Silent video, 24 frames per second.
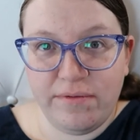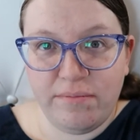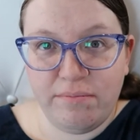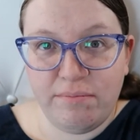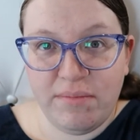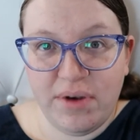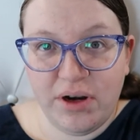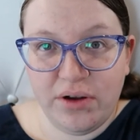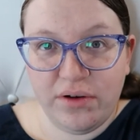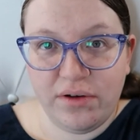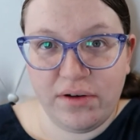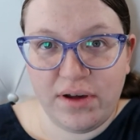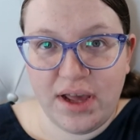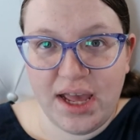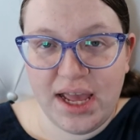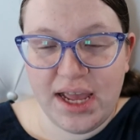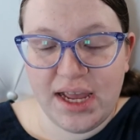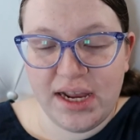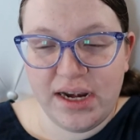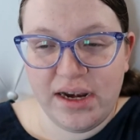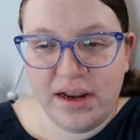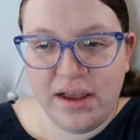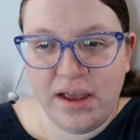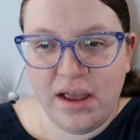middle
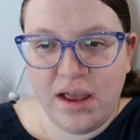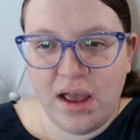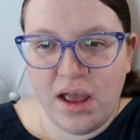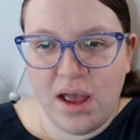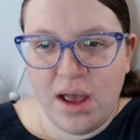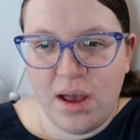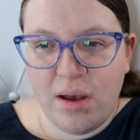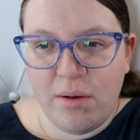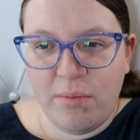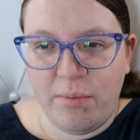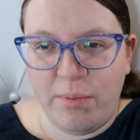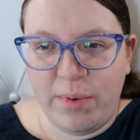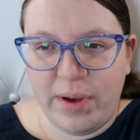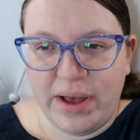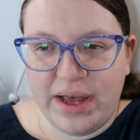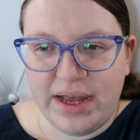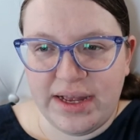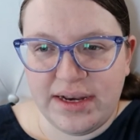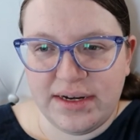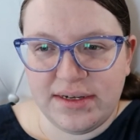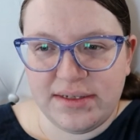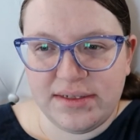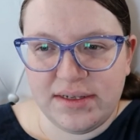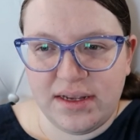grade,
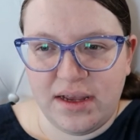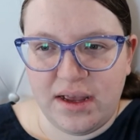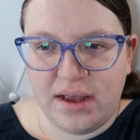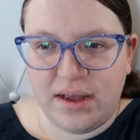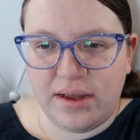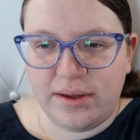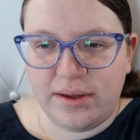but